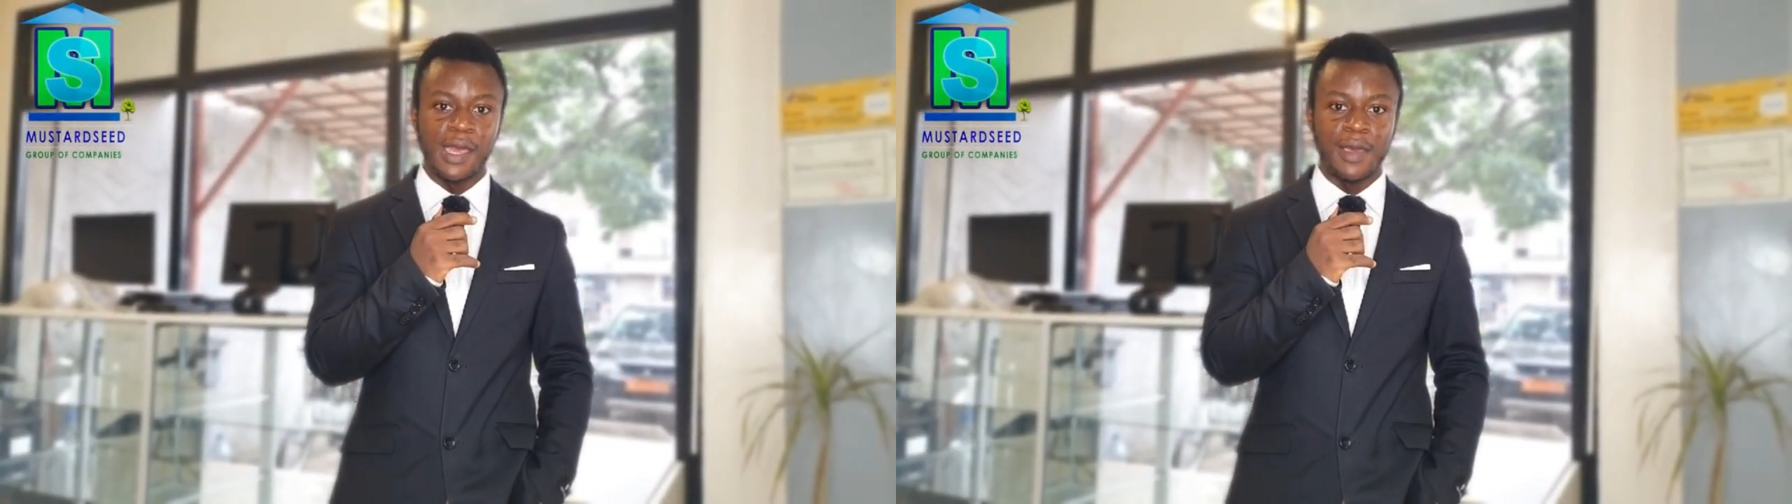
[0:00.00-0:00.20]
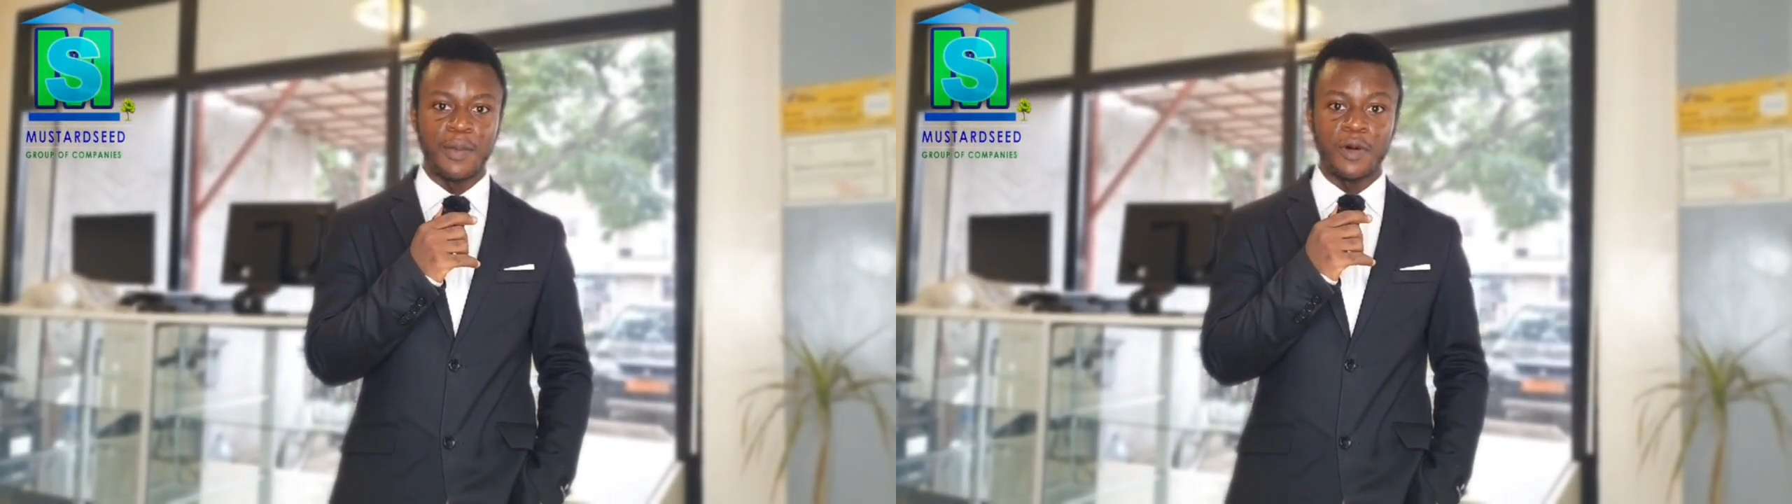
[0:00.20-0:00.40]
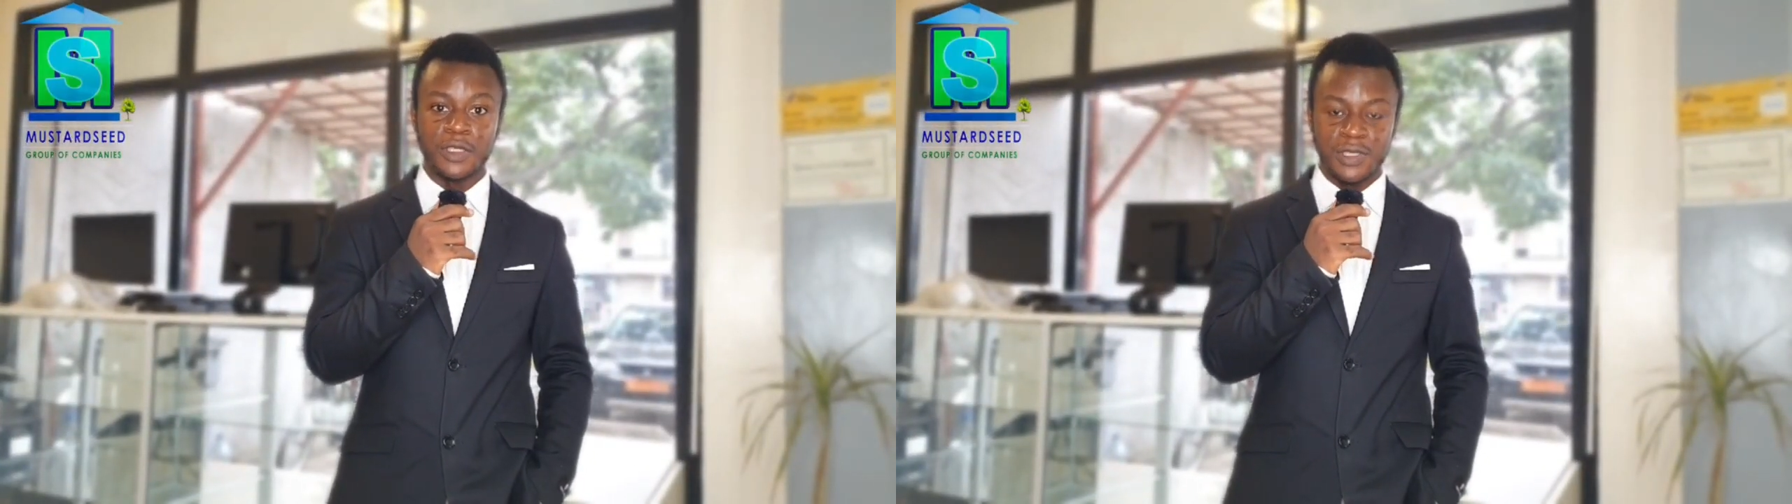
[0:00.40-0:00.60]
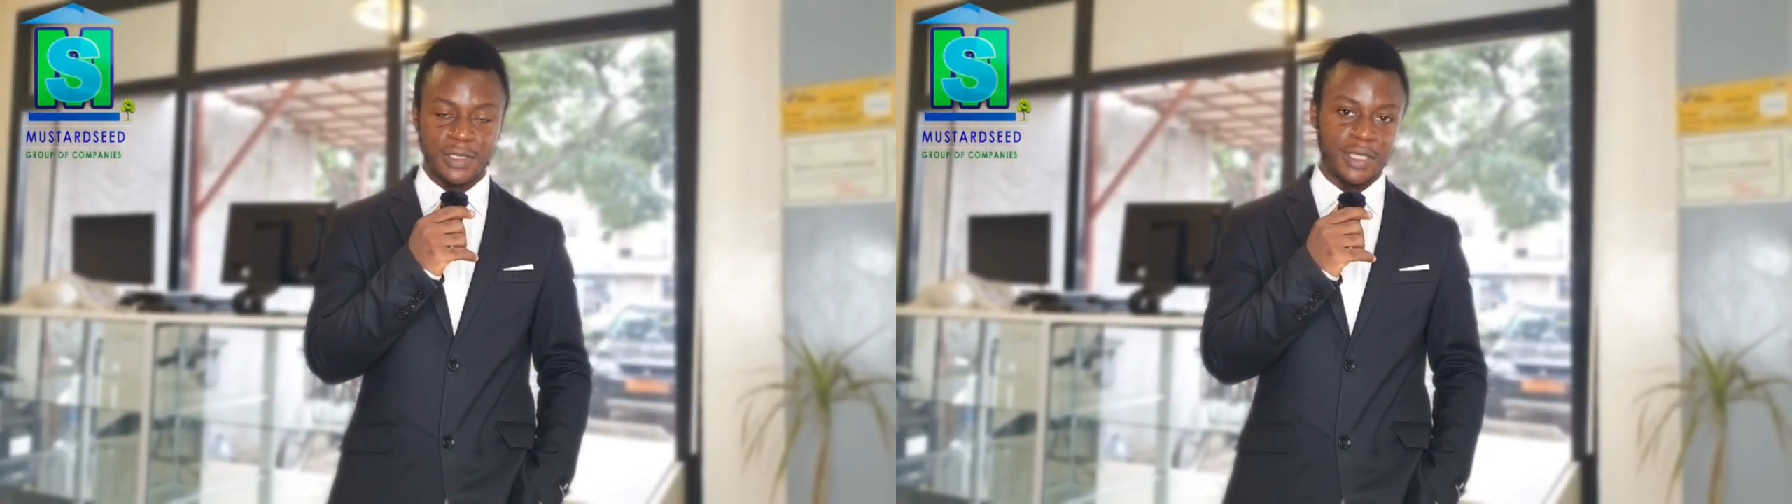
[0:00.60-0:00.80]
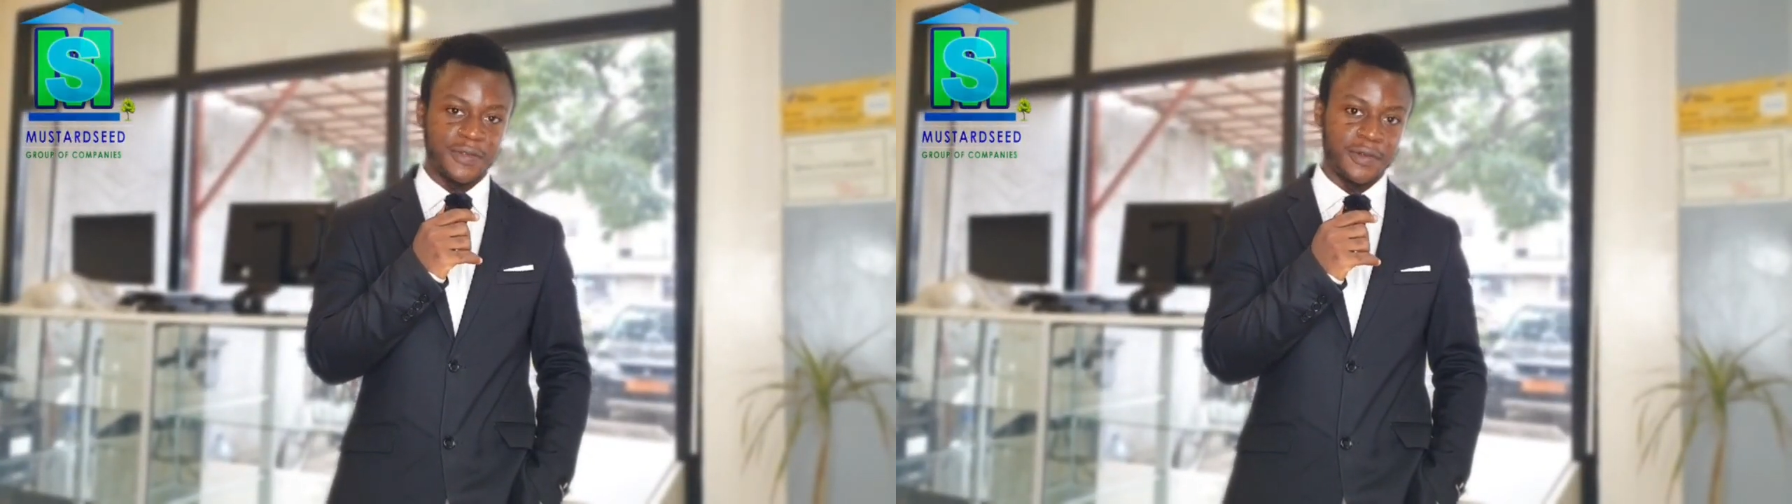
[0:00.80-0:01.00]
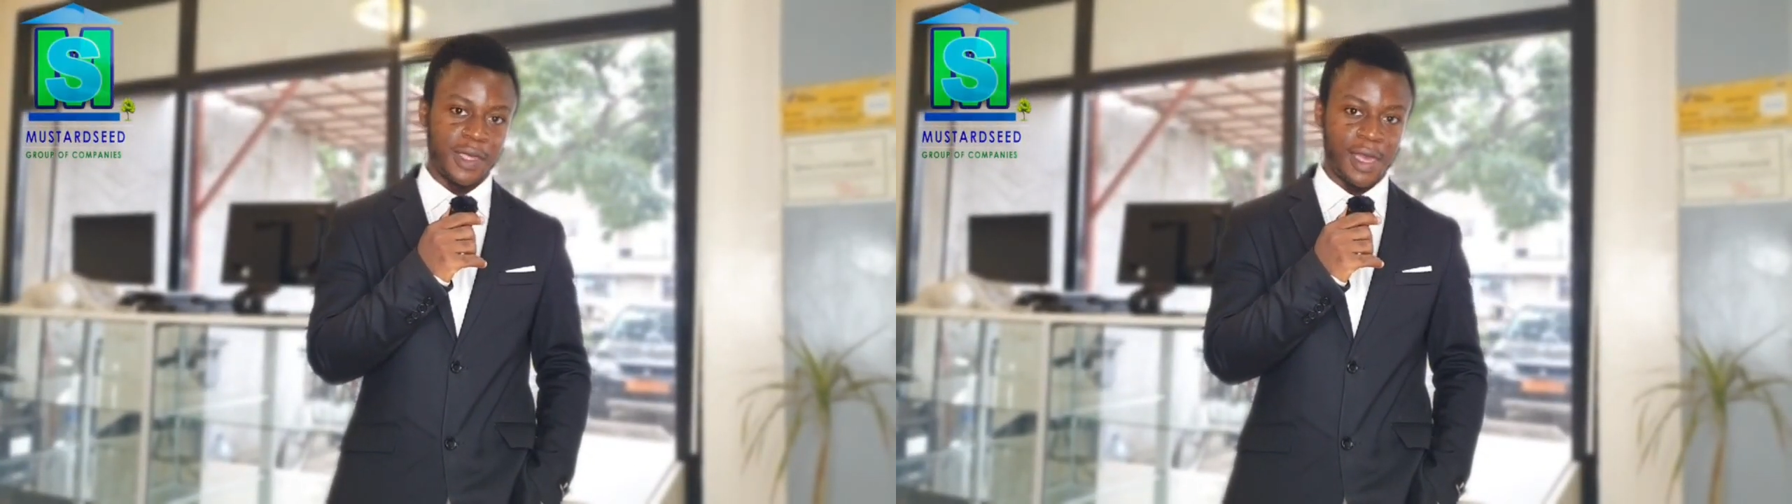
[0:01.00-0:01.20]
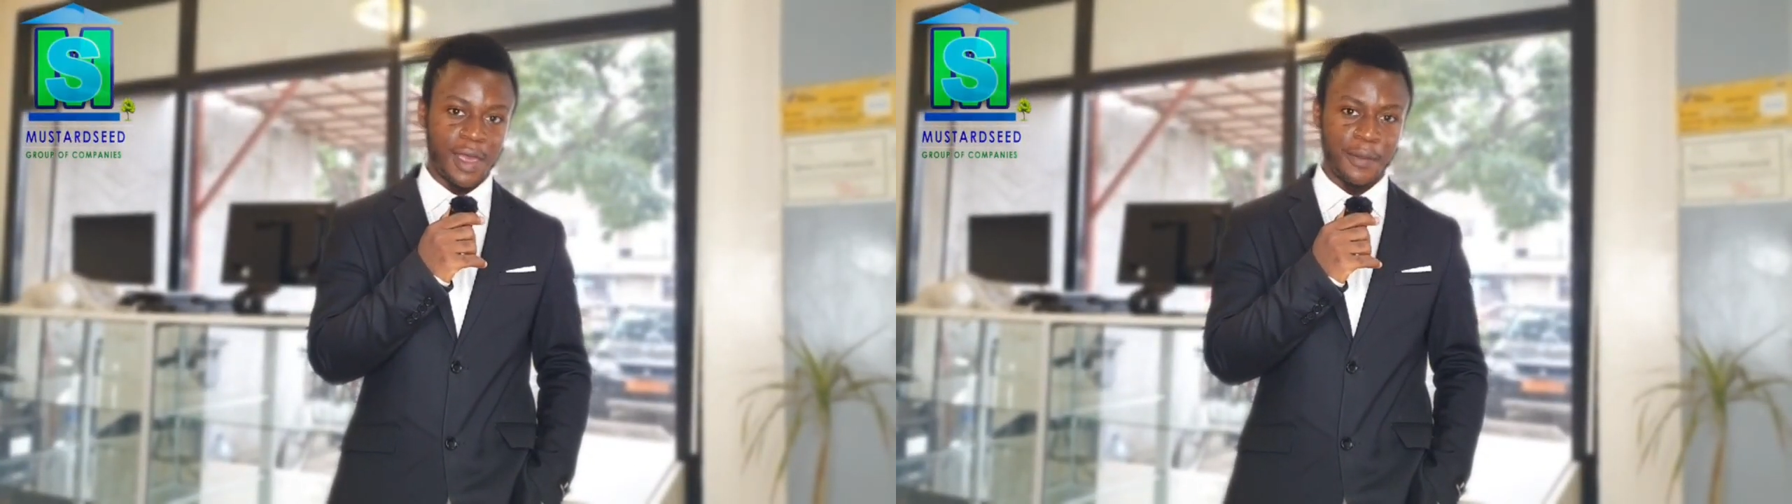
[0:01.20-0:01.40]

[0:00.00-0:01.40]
a more successful year.